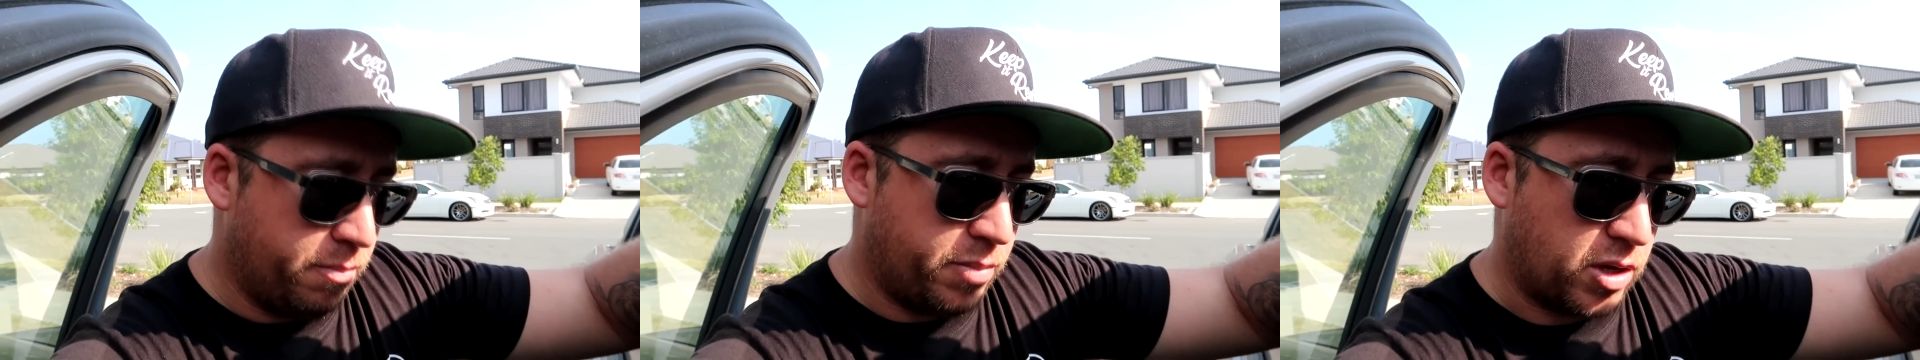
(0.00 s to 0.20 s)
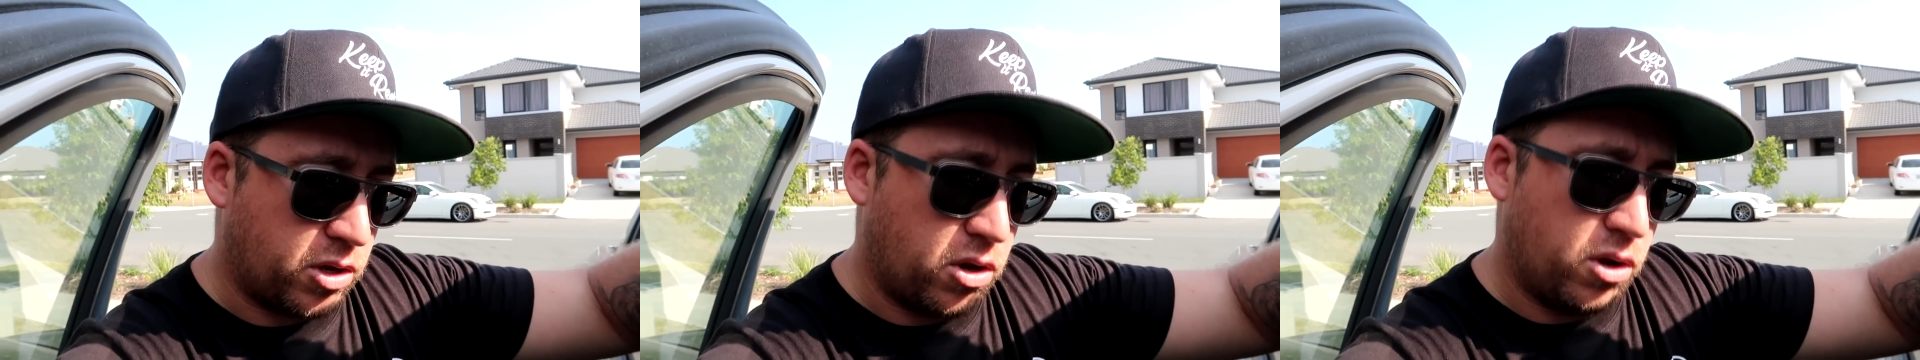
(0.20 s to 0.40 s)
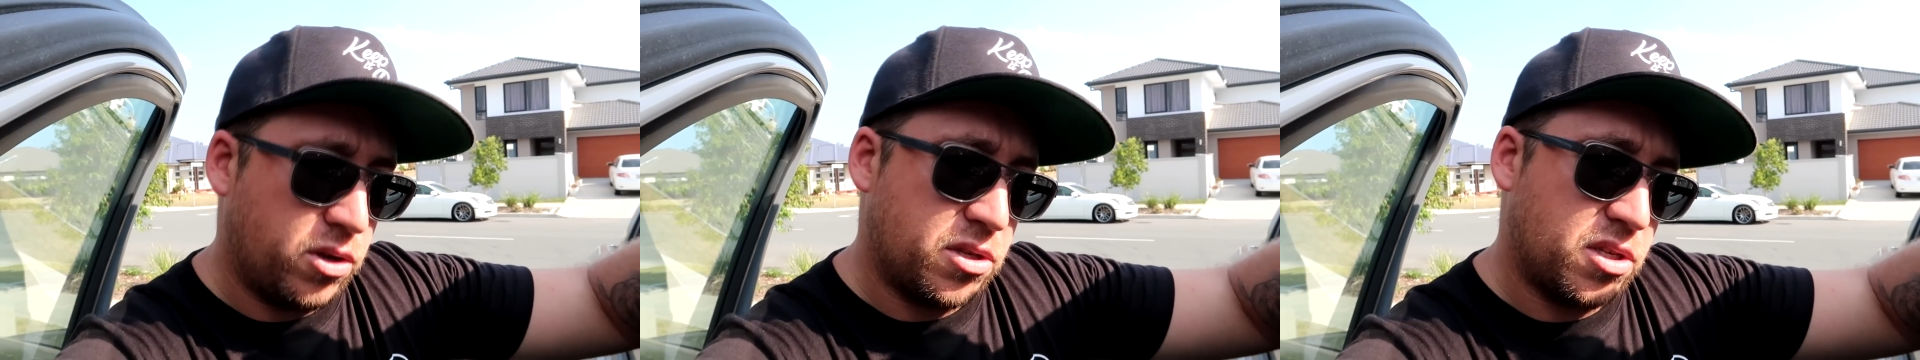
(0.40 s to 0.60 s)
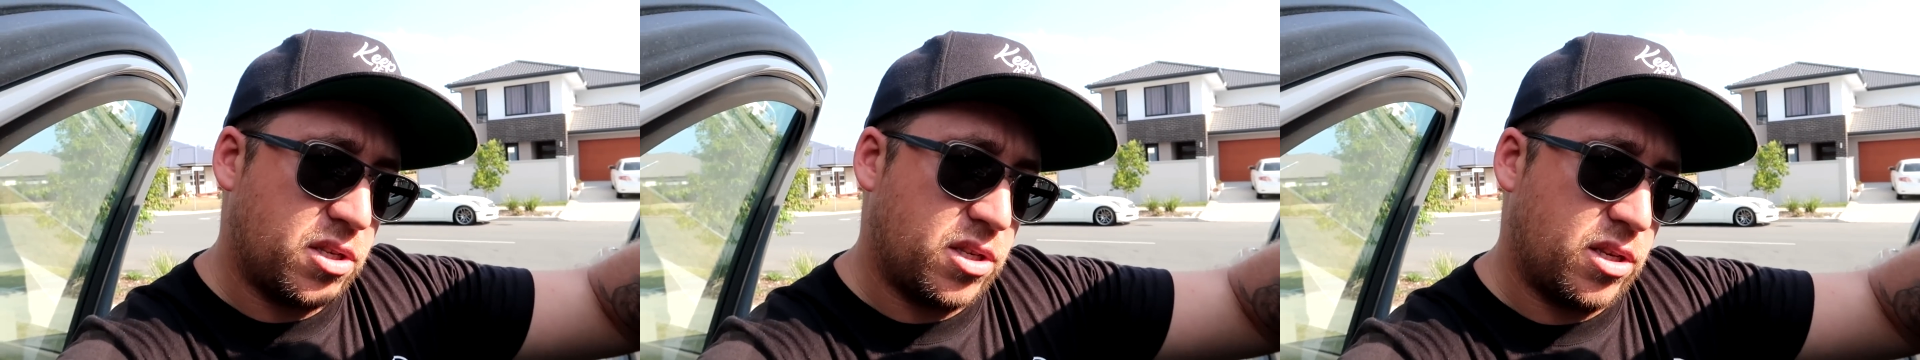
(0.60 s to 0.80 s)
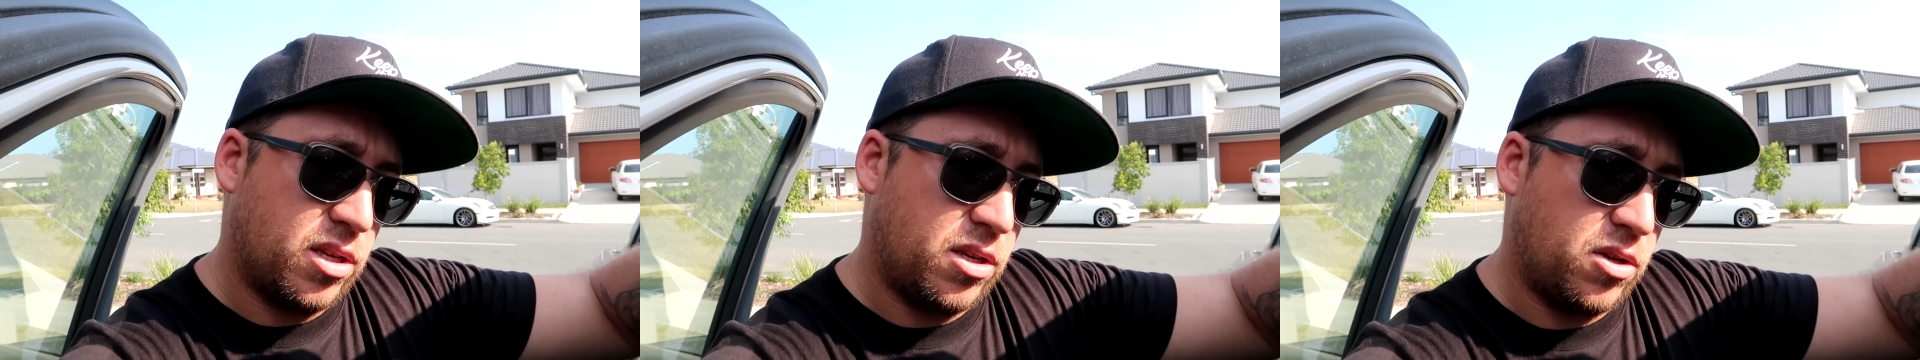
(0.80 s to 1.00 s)

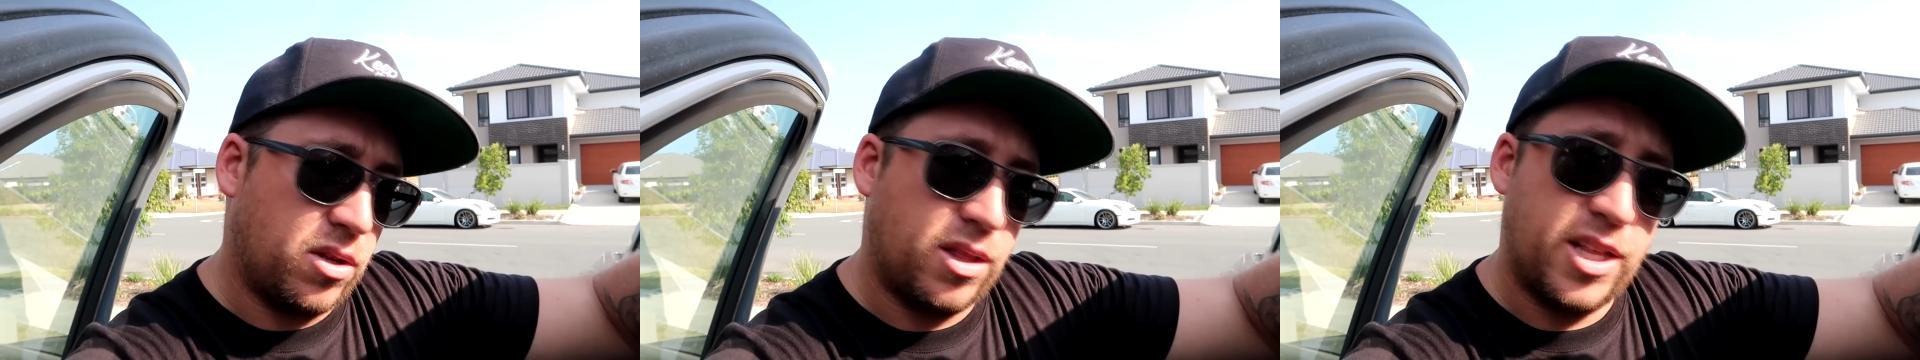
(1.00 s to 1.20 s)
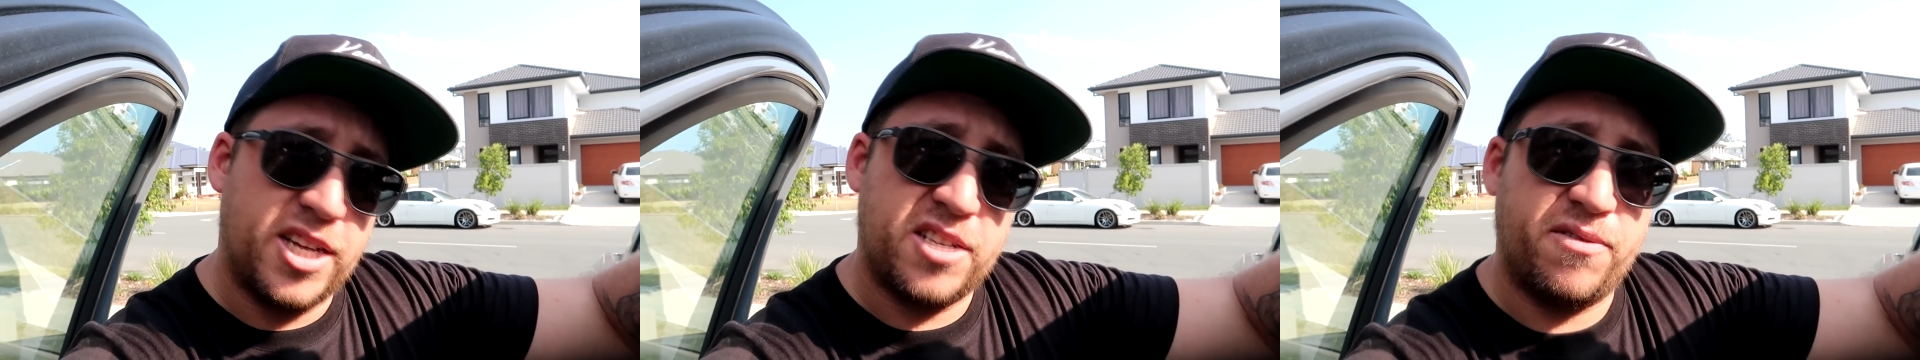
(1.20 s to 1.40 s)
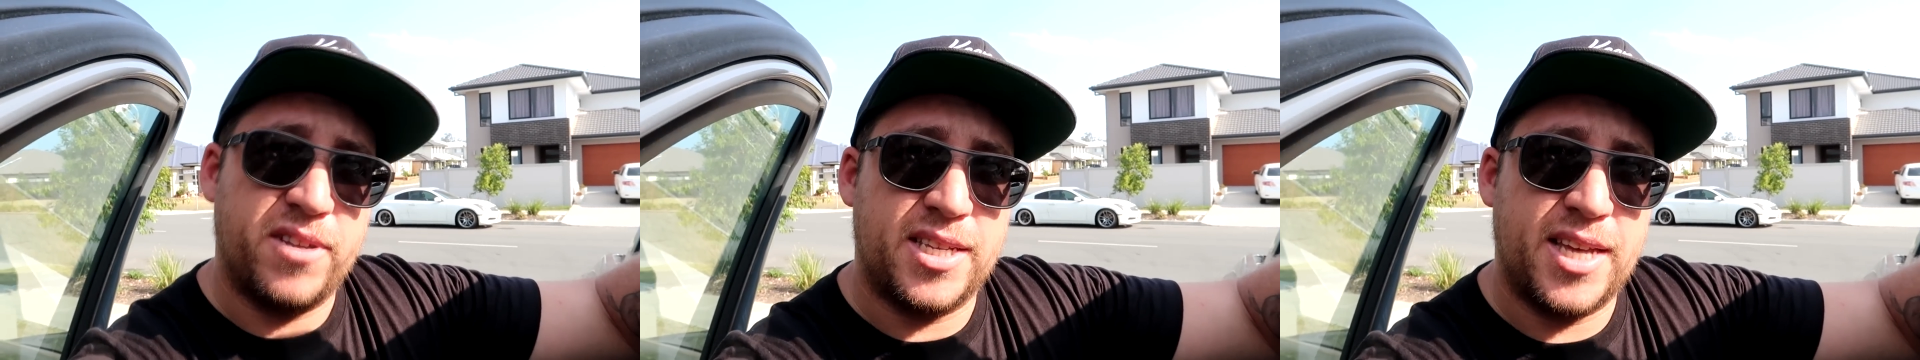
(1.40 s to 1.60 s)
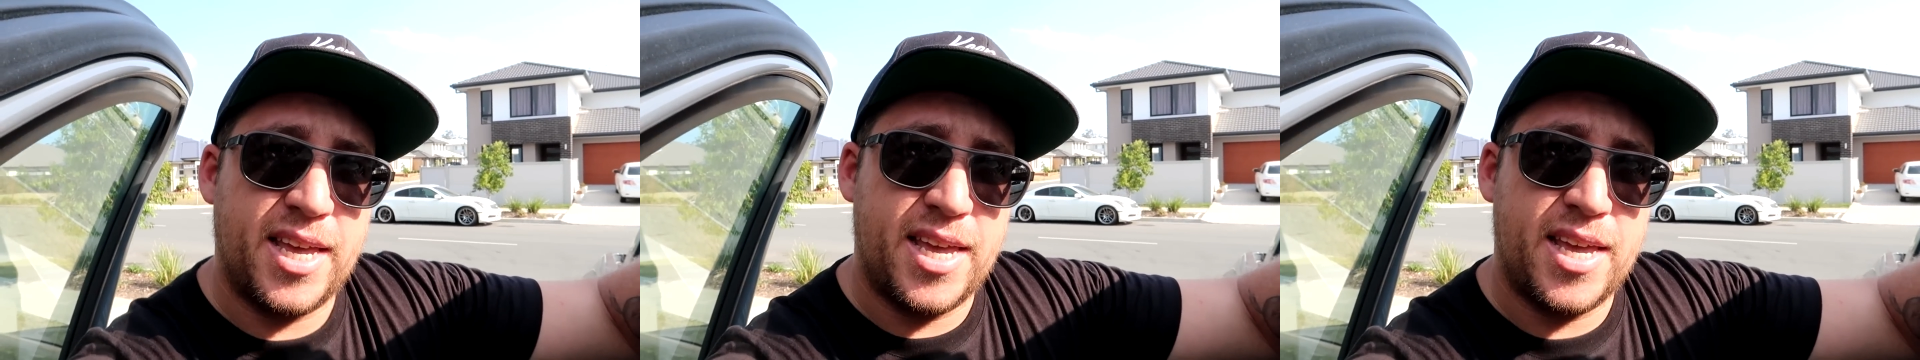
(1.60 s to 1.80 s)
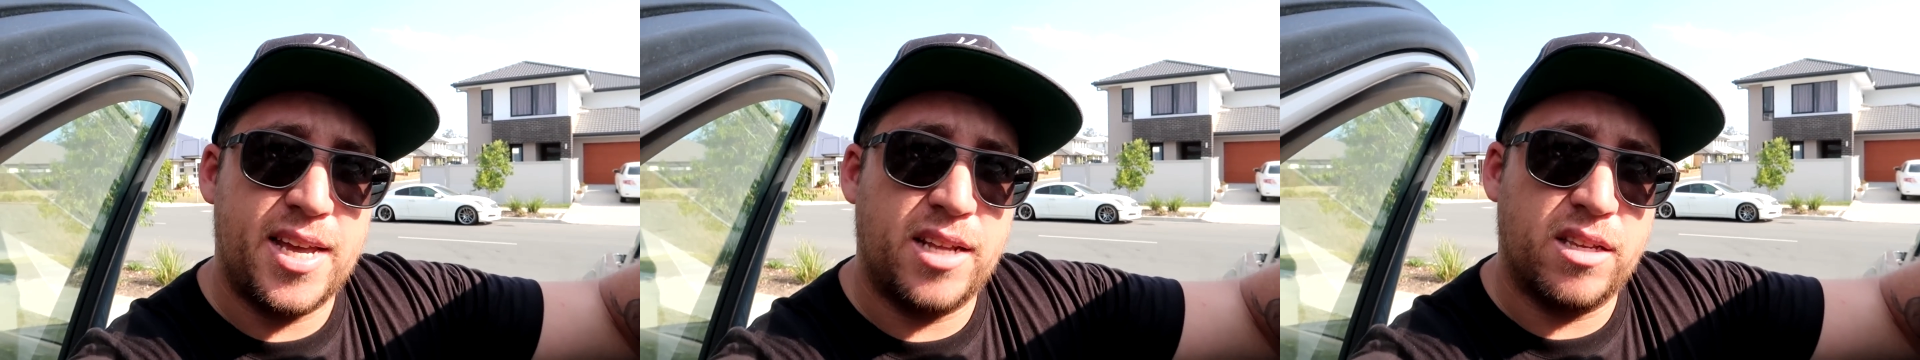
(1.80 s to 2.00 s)
because you're less
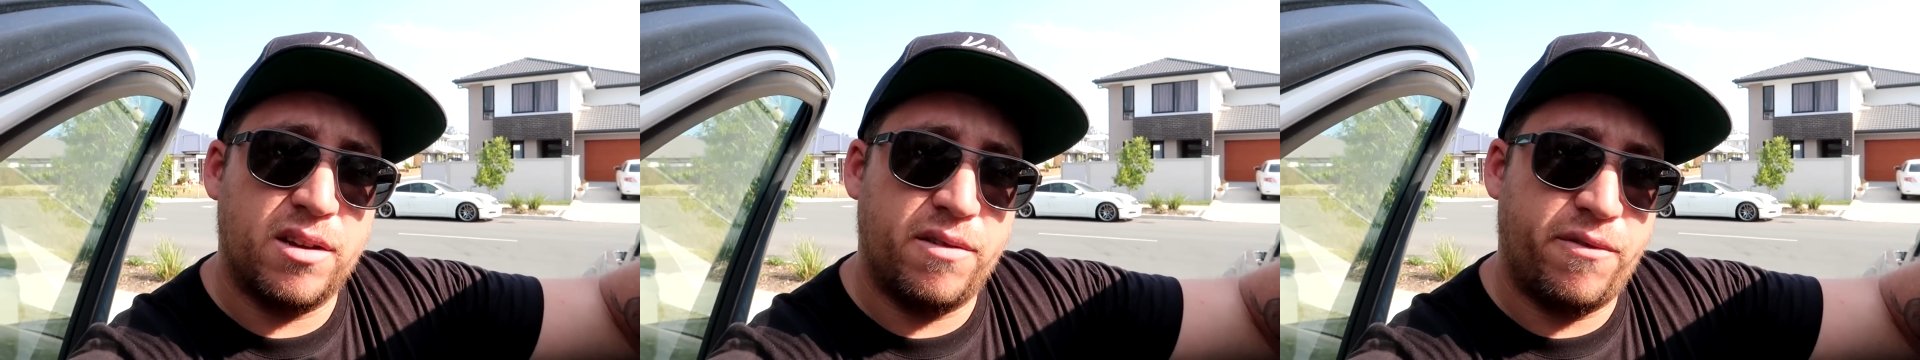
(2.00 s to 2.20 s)
fatigued